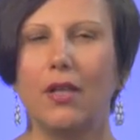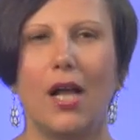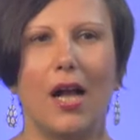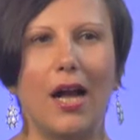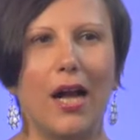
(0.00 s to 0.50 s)

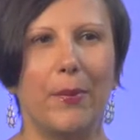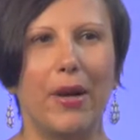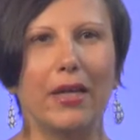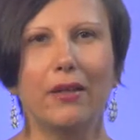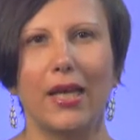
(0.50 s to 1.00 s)

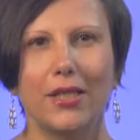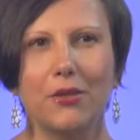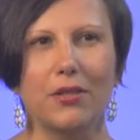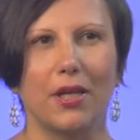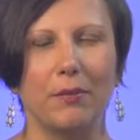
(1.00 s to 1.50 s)
I like to
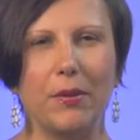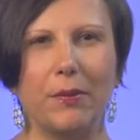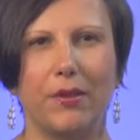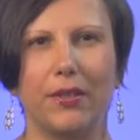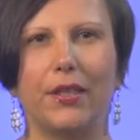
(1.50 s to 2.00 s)
tell
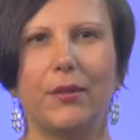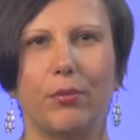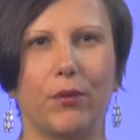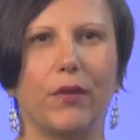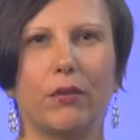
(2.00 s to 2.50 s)
people that the
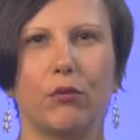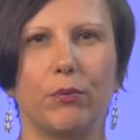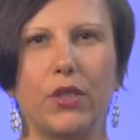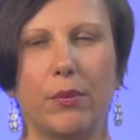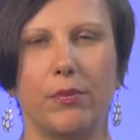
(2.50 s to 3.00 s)
perfect room
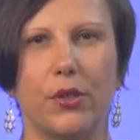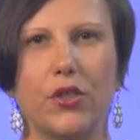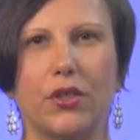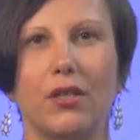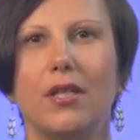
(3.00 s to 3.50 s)

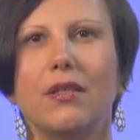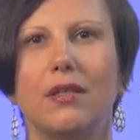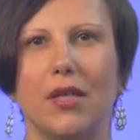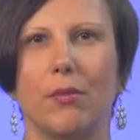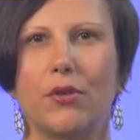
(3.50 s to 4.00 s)
temperature is the
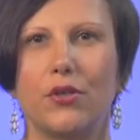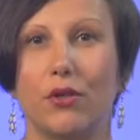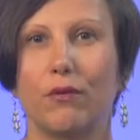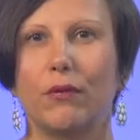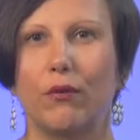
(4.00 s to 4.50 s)
temperature
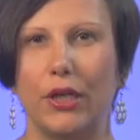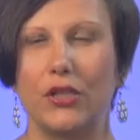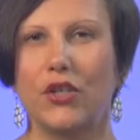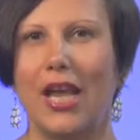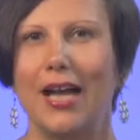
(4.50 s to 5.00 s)
of a
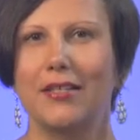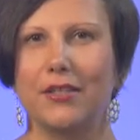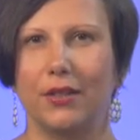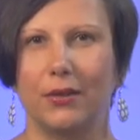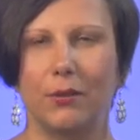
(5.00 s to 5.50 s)
French
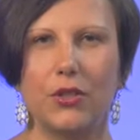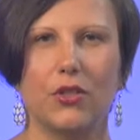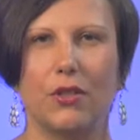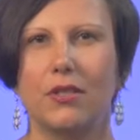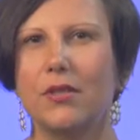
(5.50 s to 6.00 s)
castle, which
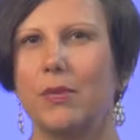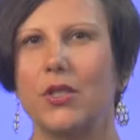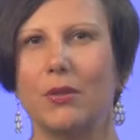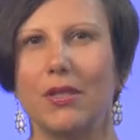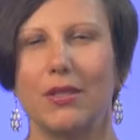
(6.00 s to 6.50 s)
is
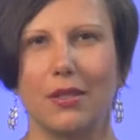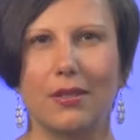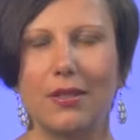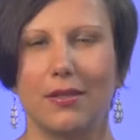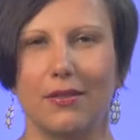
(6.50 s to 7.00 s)
between
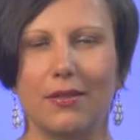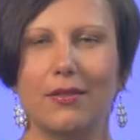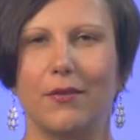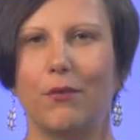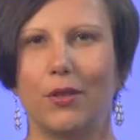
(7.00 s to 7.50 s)
60 and
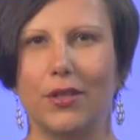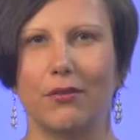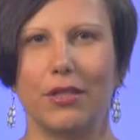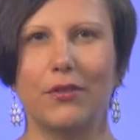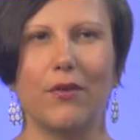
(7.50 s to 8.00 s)
64
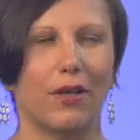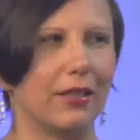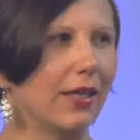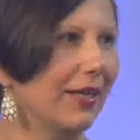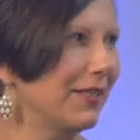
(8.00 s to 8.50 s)
degrees
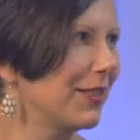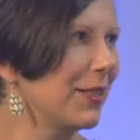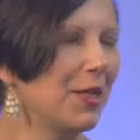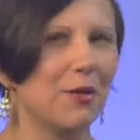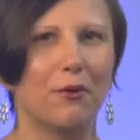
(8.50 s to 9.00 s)
Fahrenheit,
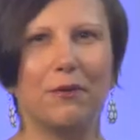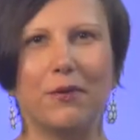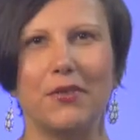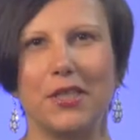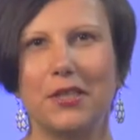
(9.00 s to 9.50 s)
or
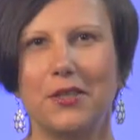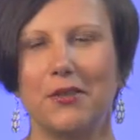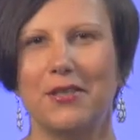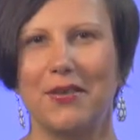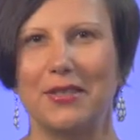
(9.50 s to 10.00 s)
15 to
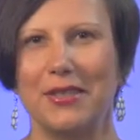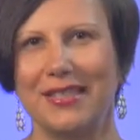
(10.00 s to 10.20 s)
17